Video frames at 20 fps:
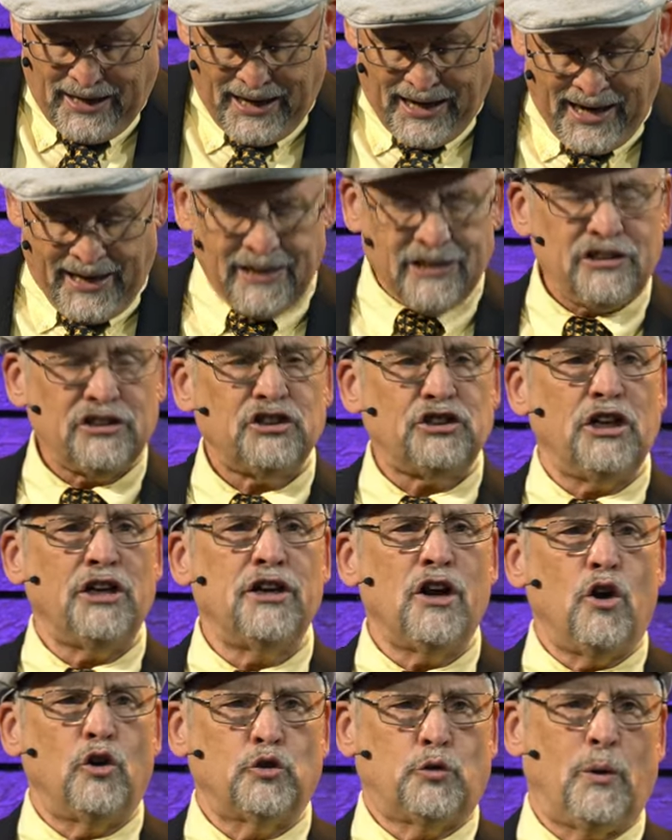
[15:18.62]
And she
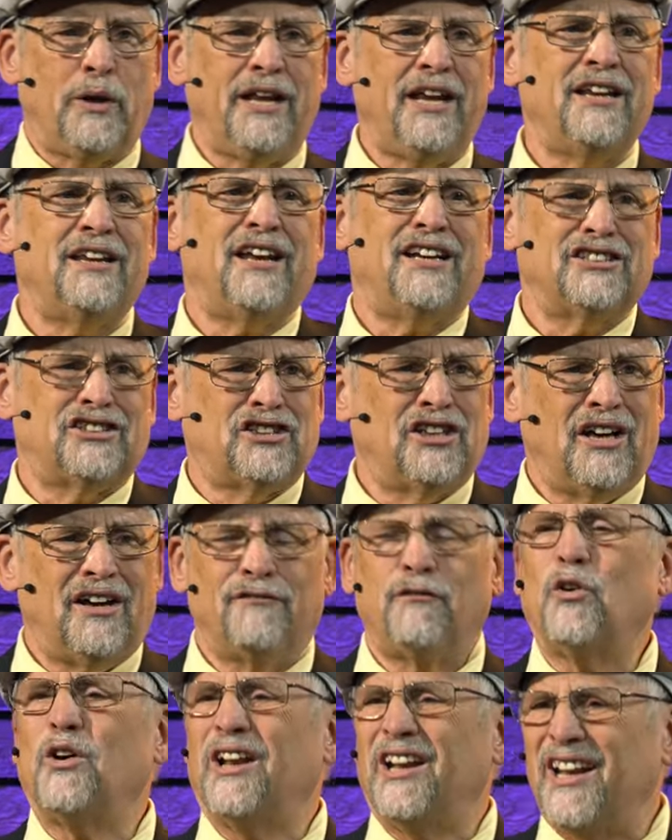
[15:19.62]
knows what he does
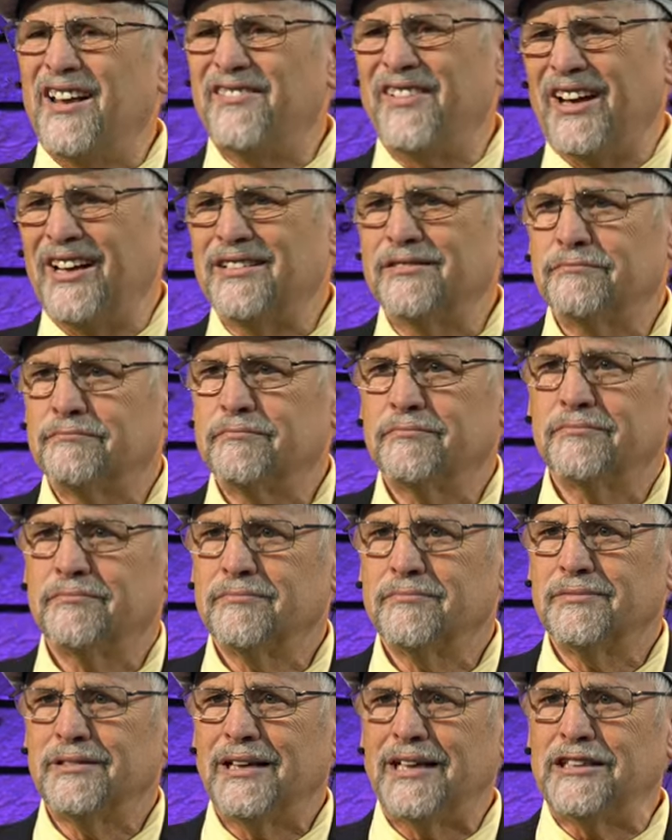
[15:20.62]
for a living.
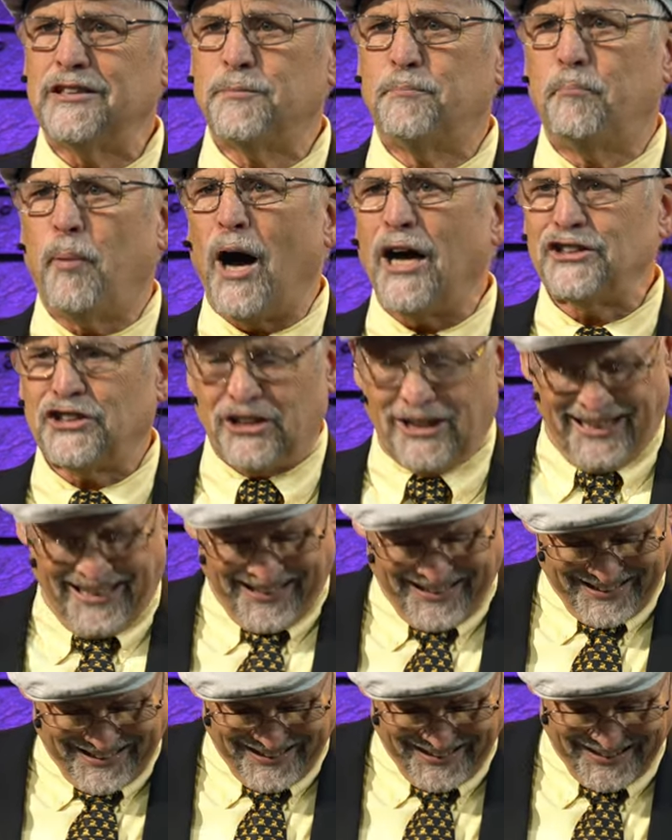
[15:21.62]
He's bossy,
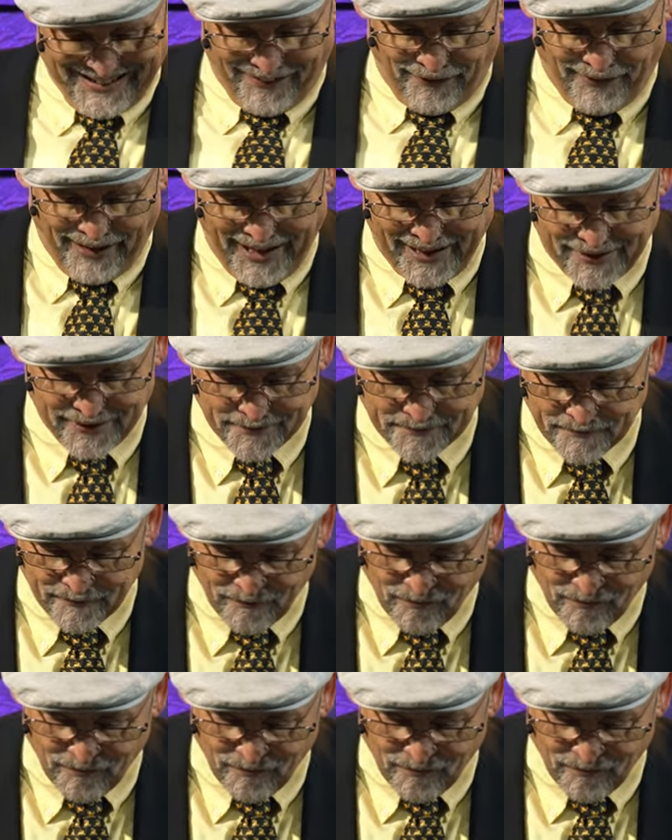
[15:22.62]
all right?